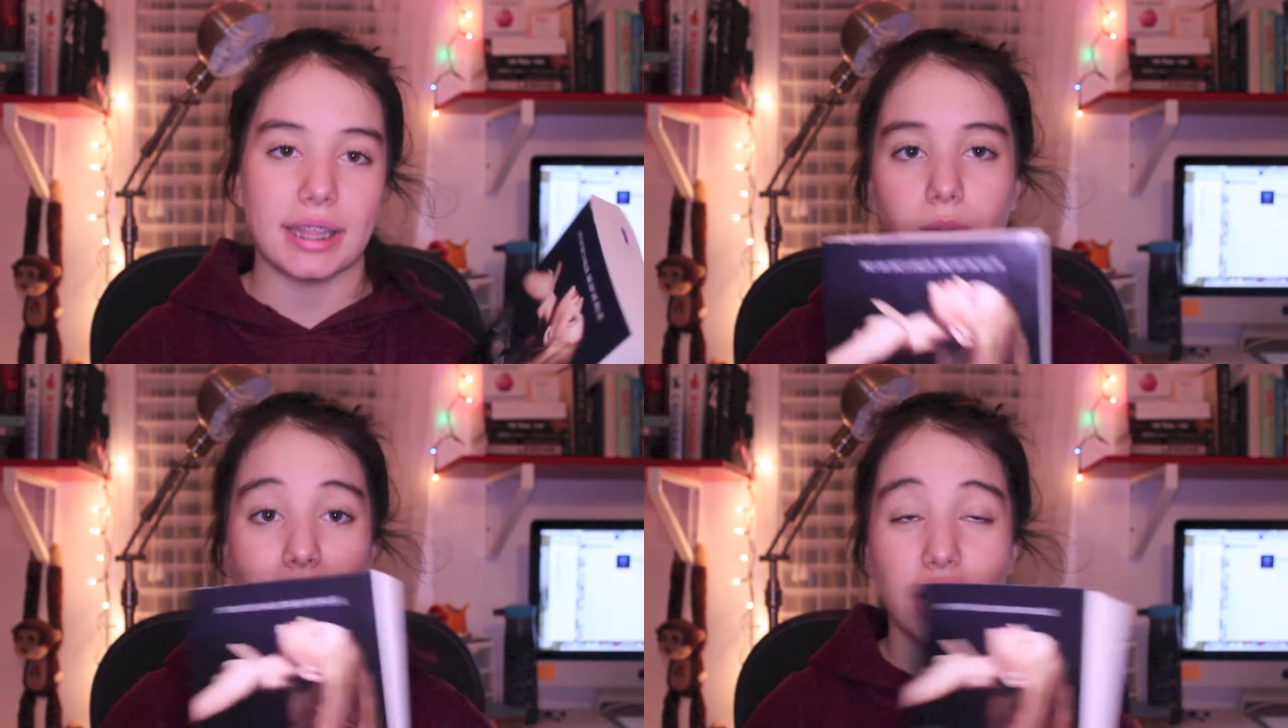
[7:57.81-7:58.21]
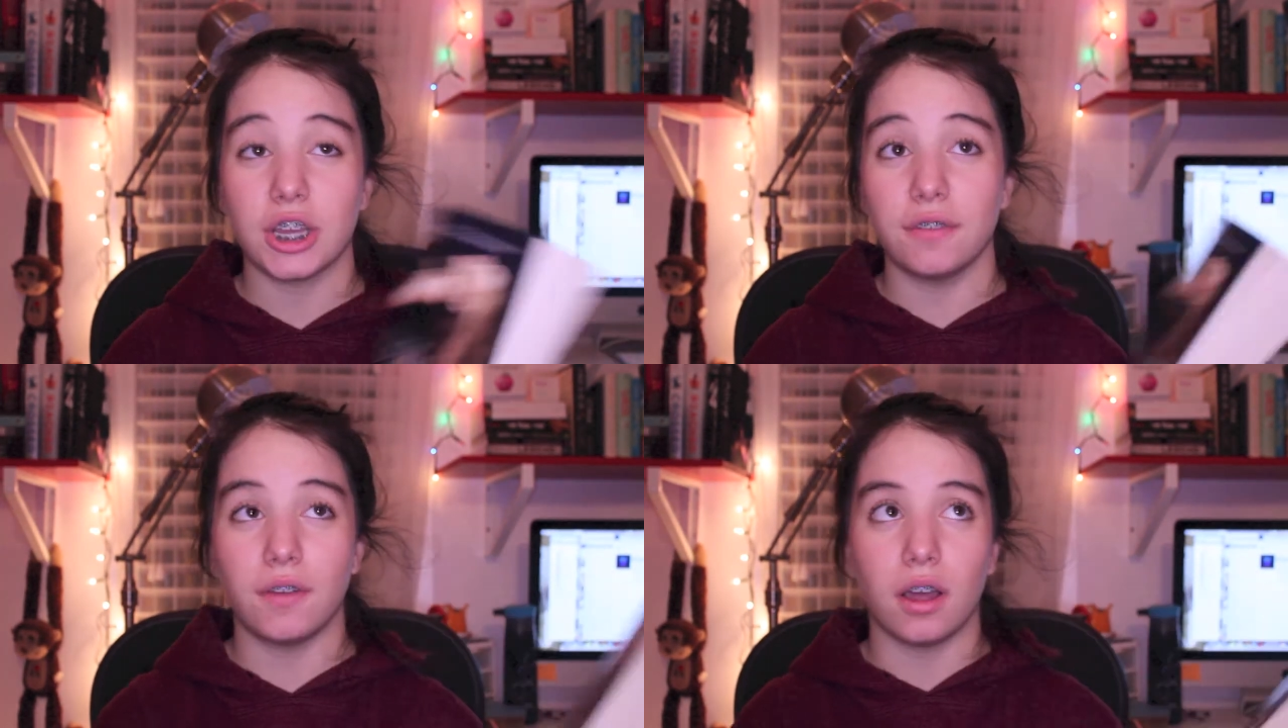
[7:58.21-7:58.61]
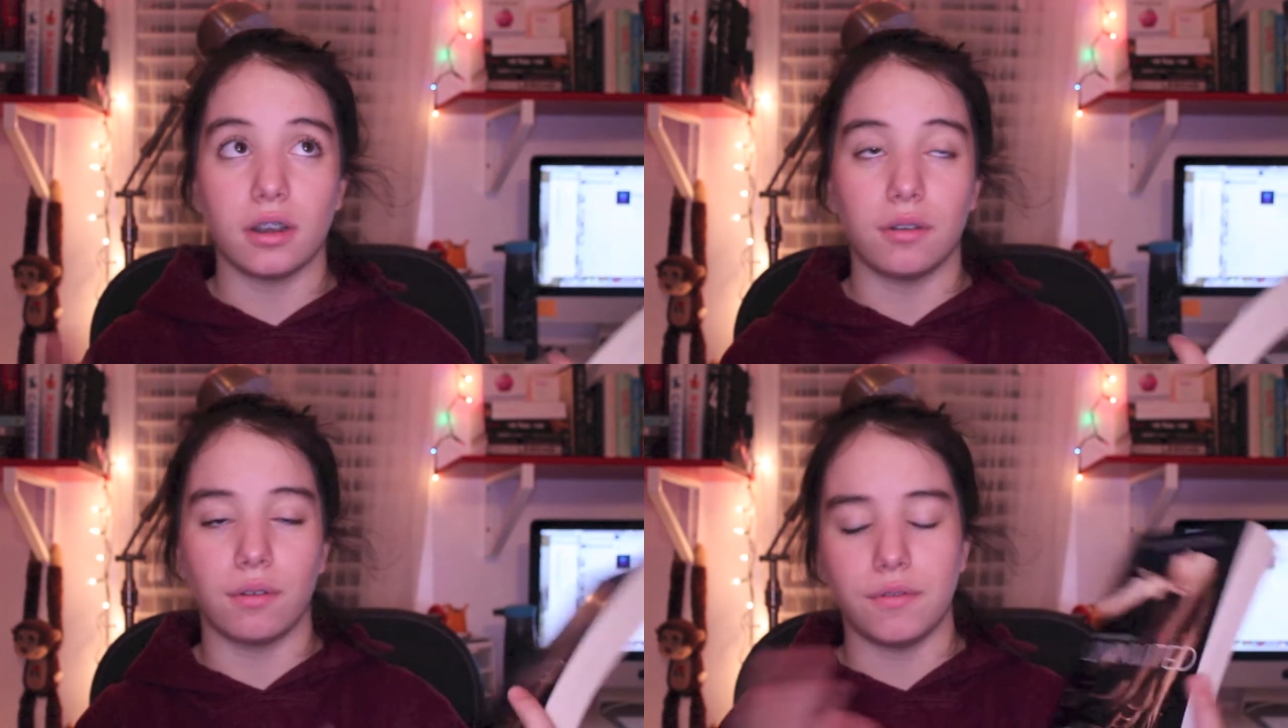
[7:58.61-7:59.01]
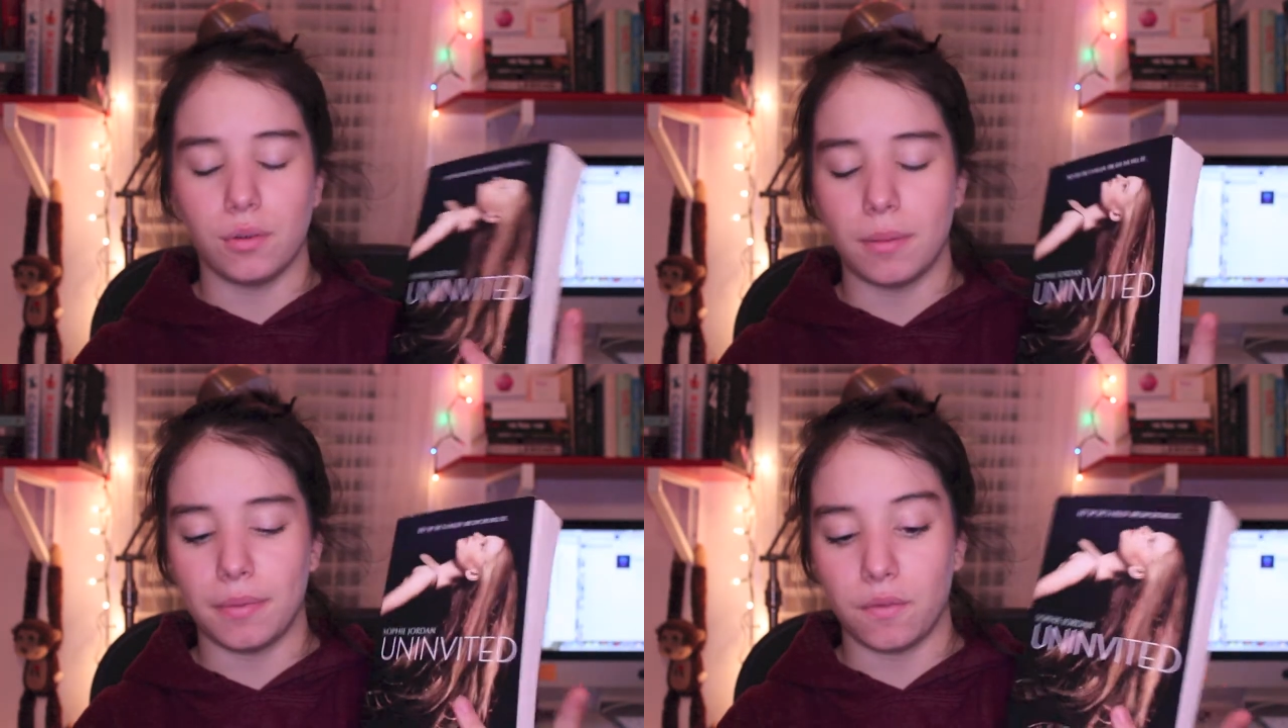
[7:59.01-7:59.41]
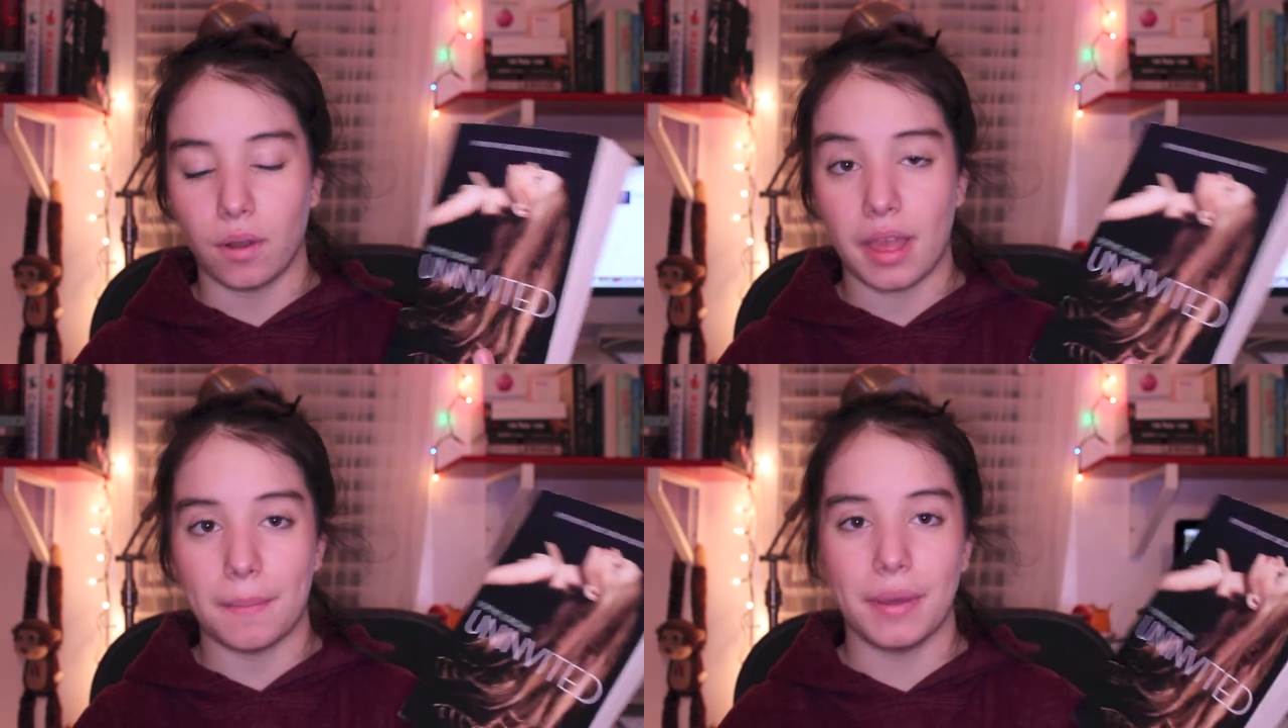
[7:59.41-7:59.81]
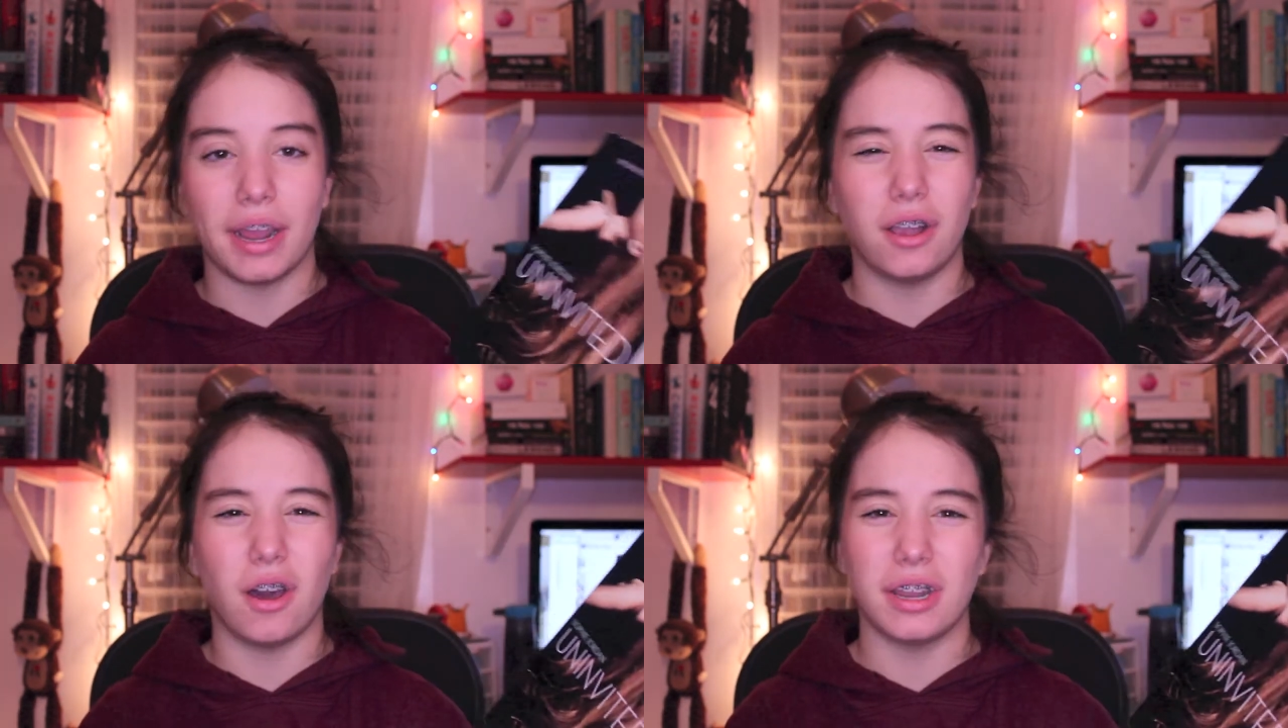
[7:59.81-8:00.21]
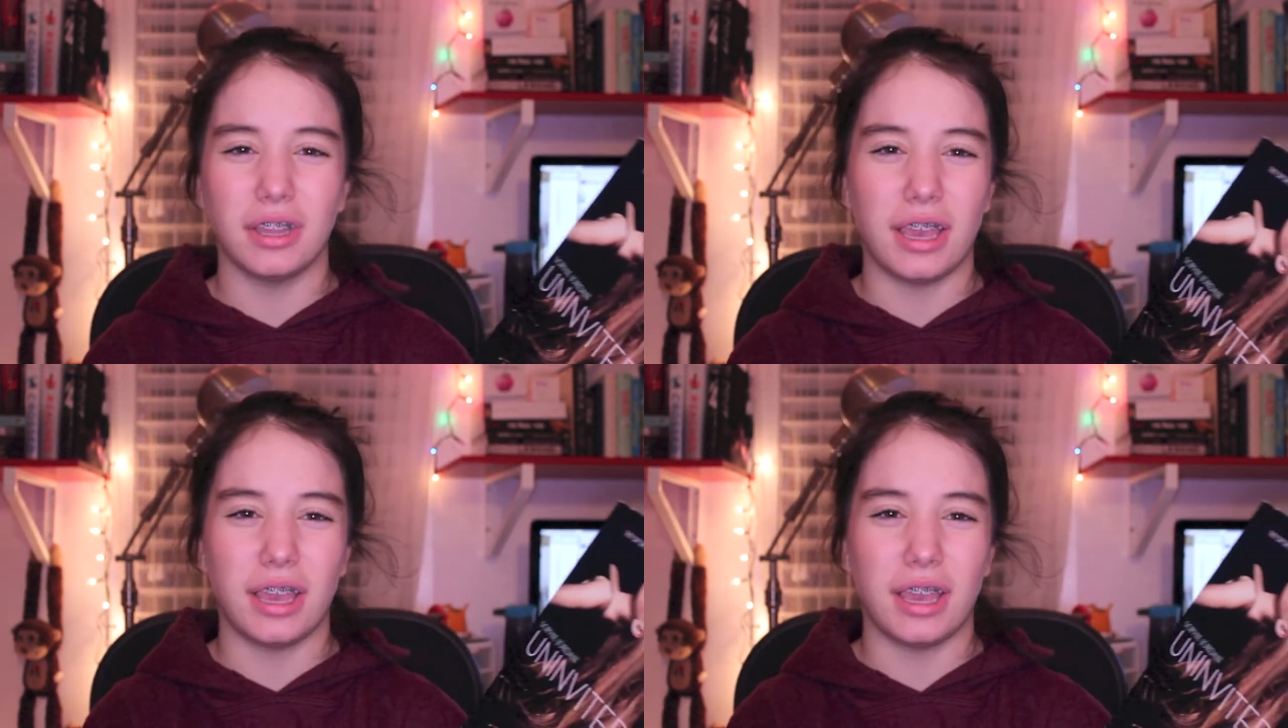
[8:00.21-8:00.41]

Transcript: I wish I could have gotten a review up before that, but I got it